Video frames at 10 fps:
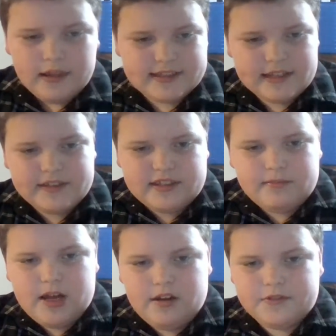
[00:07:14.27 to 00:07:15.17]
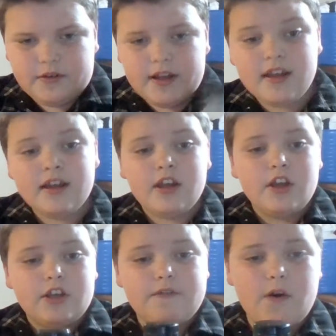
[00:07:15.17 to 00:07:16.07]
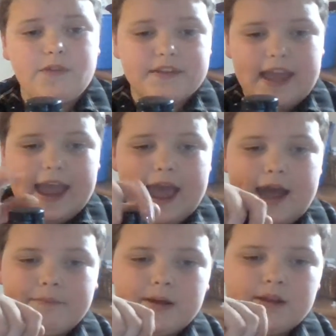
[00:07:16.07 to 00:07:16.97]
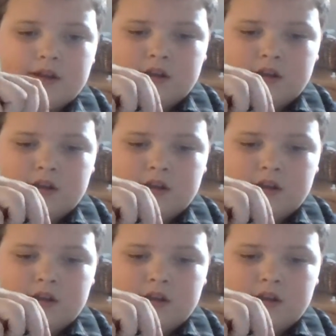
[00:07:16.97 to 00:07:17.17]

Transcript: Let's say this is a bottle of soda. You fold the tab.